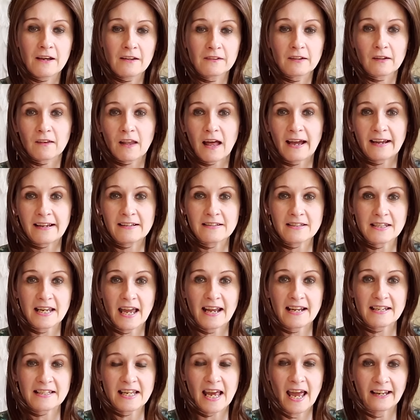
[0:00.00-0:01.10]
the Lion's
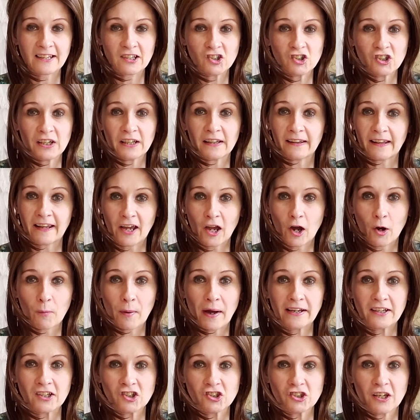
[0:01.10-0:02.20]
Gate energy, Leo
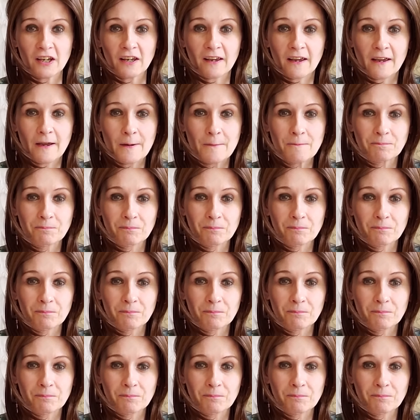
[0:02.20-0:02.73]
energy,